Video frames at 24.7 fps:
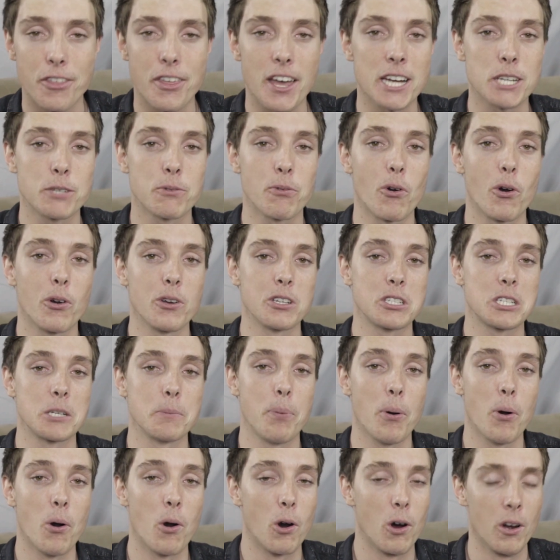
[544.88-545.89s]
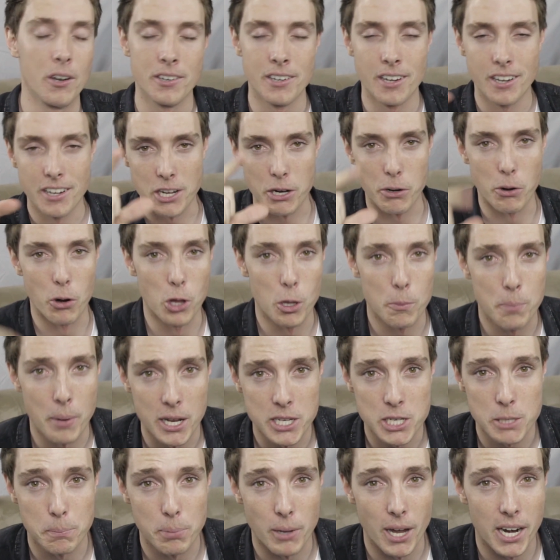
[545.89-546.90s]
Thanks for all your support. You're all a
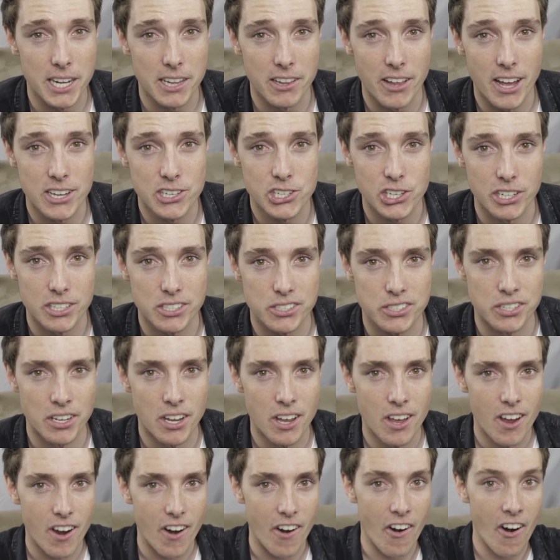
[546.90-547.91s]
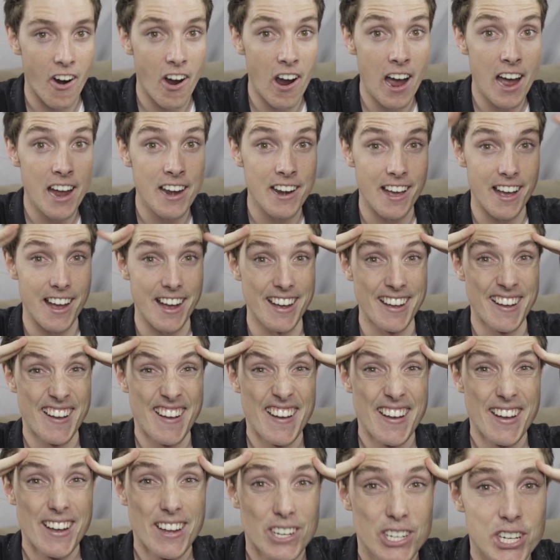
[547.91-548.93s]
bunch of bloody legends. All right.
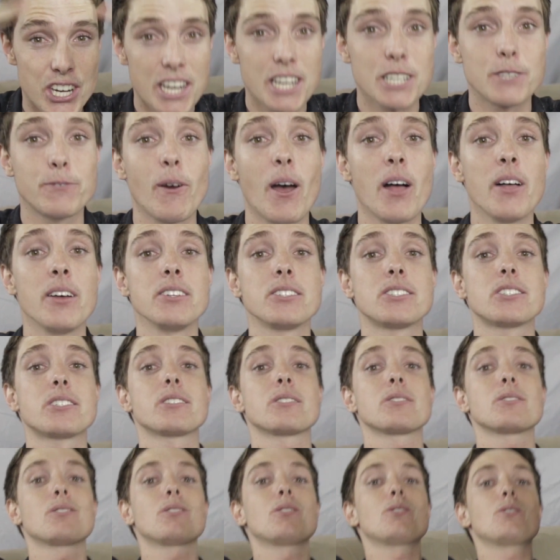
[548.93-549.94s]
Cheers, fellas.